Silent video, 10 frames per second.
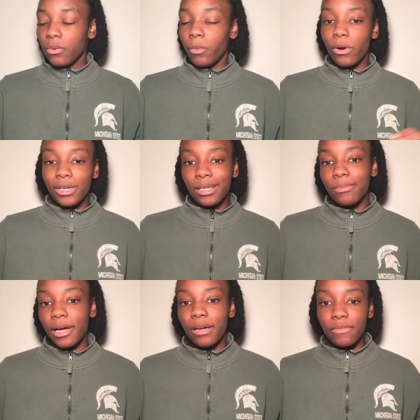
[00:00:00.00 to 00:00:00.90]
worrying
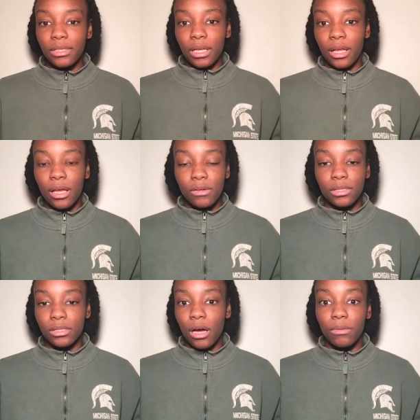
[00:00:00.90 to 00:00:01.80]
about everything else
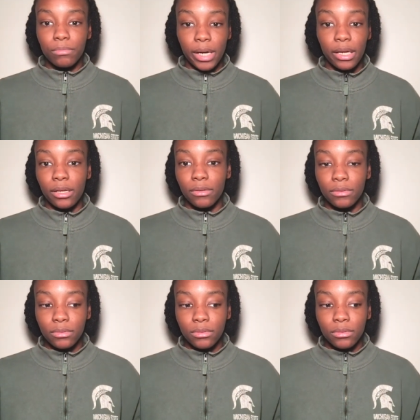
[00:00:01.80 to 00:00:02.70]
is gonna break you.
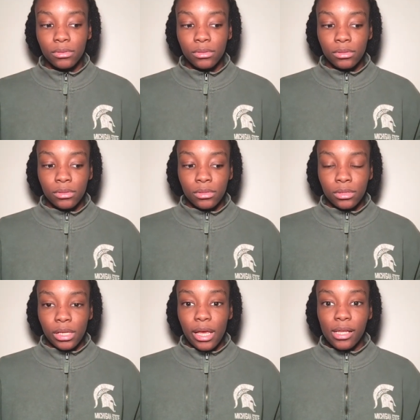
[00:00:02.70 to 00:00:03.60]

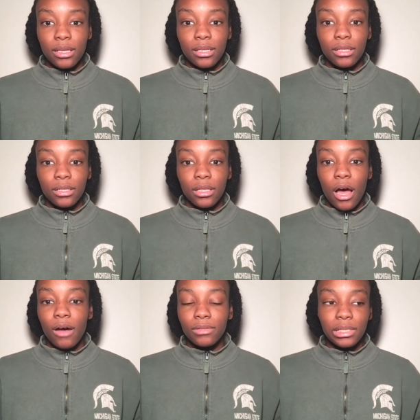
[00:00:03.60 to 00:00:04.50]
And
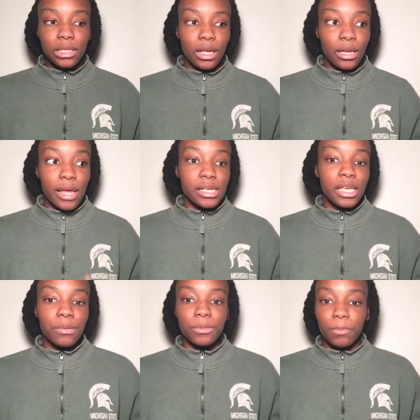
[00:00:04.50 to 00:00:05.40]
the only thing that
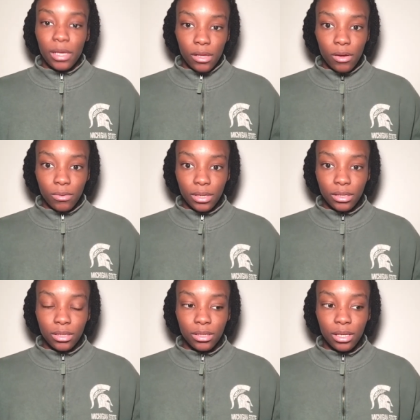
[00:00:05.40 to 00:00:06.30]
keeps me
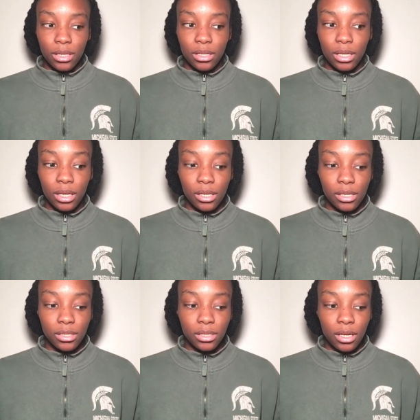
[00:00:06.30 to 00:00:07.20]
going
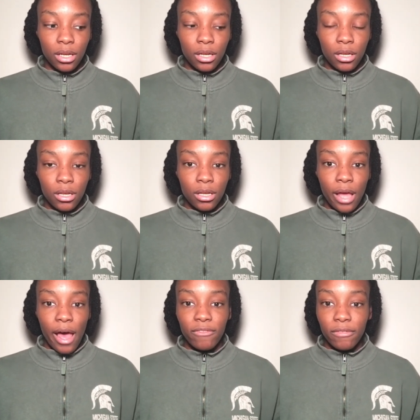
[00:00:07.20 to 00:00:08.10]
is
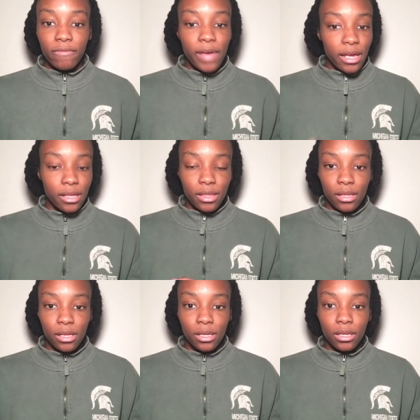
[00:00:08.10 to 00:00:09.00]
having faith
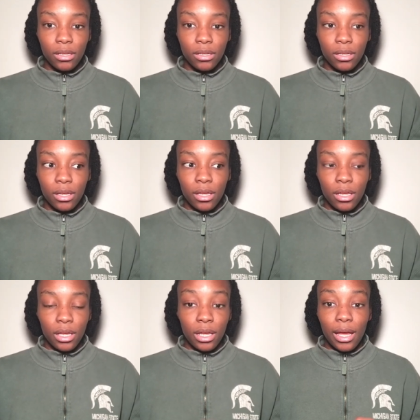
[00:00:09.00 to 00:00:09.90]

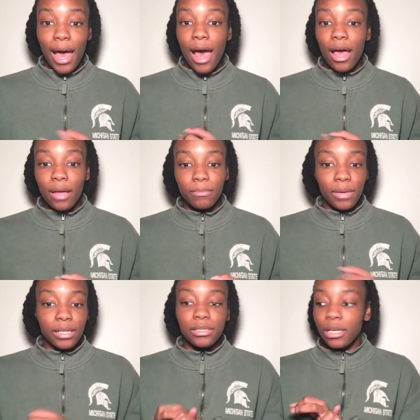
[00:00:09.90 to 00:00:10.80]
in God,
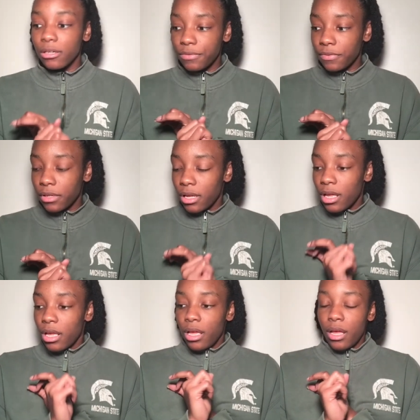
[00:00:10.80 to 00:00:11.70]
myself,
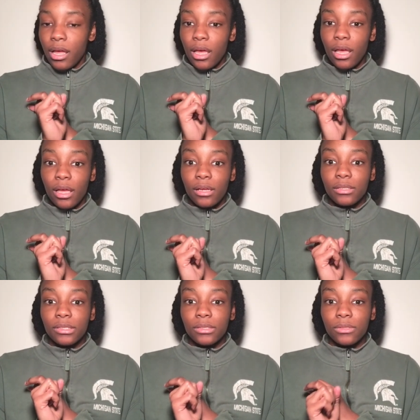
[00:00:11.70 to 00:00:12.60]

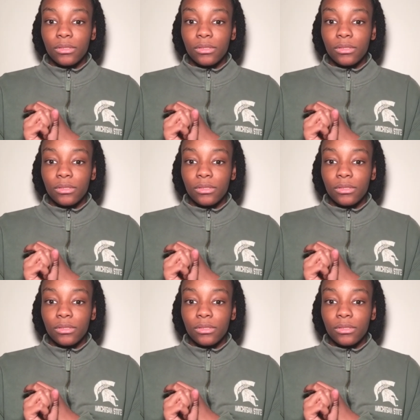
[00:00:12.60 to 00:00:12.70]
and